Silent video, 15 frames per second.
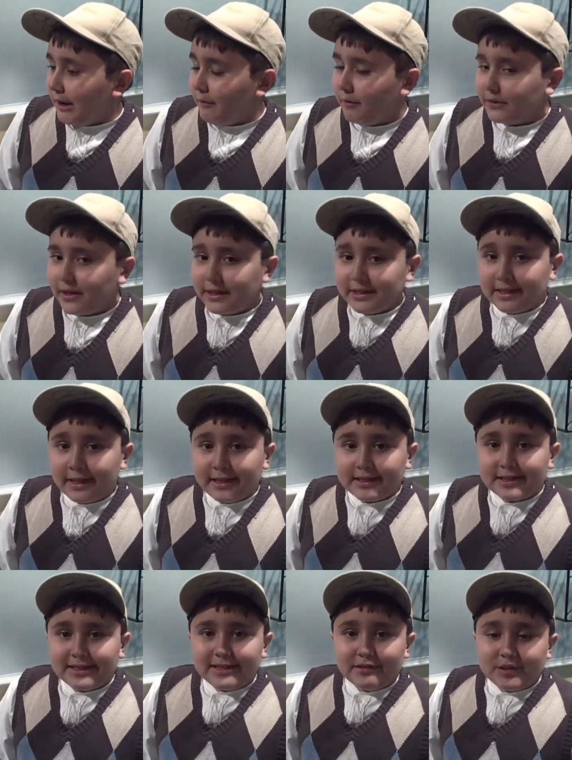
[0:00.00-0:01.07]
I always thought that
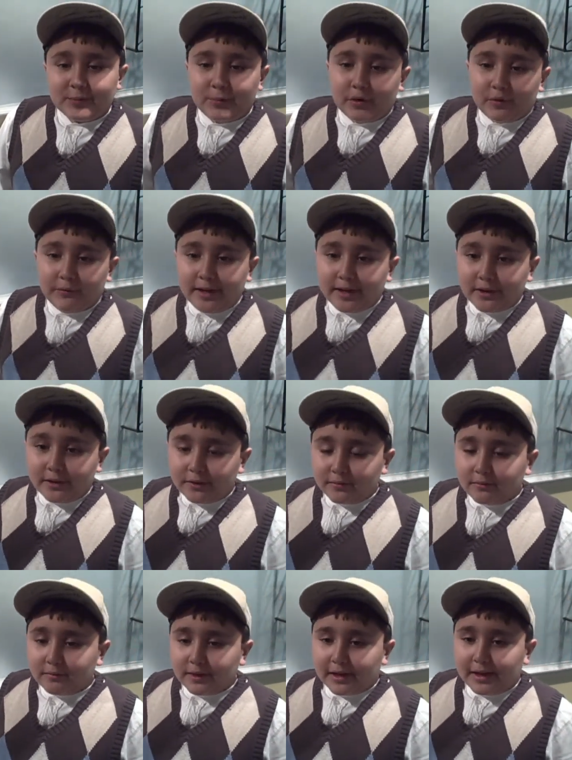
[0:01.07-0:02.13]
since I was Puerto Rican,
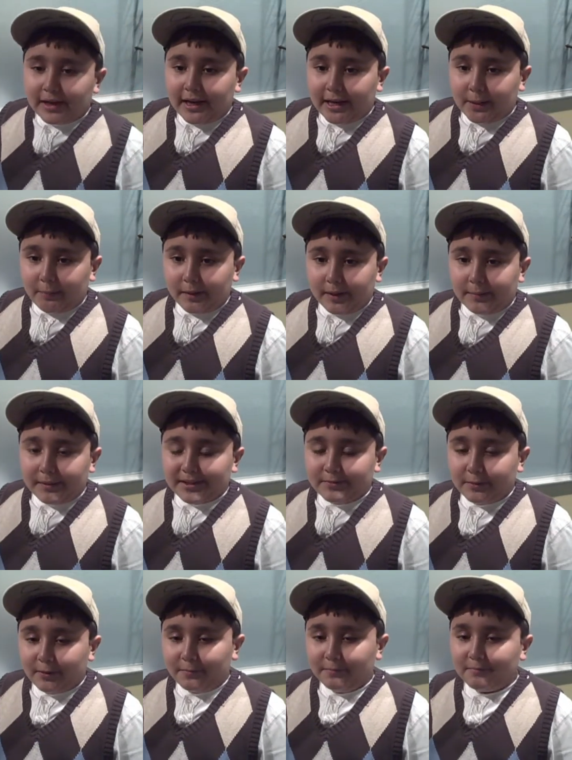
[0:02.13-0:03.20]
that I could play
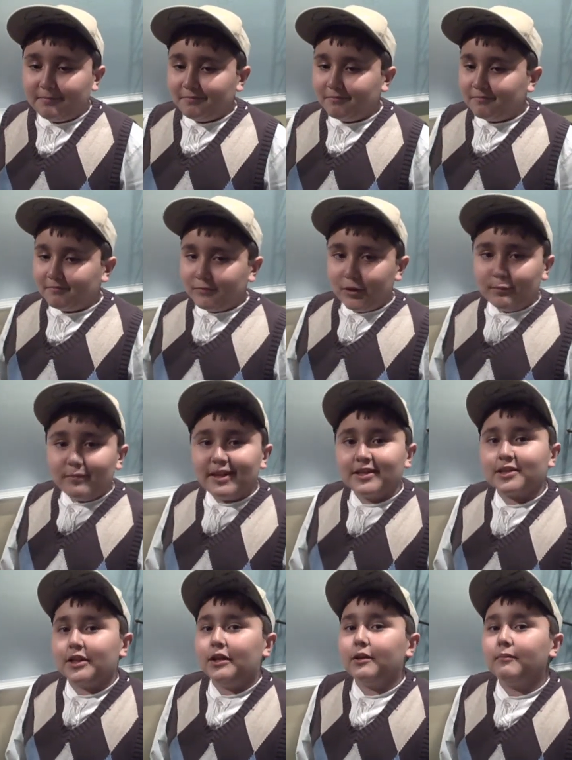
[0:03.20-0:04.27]
baseball. Nope, I
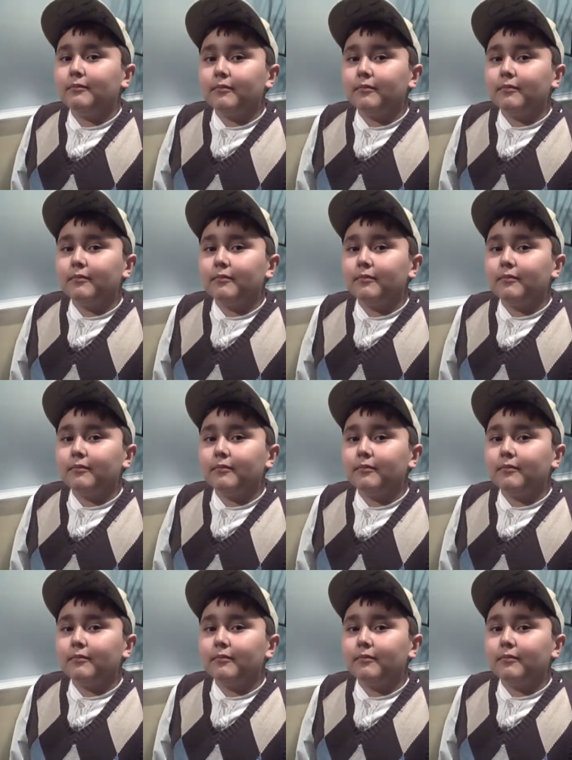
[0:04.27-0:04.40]
suck.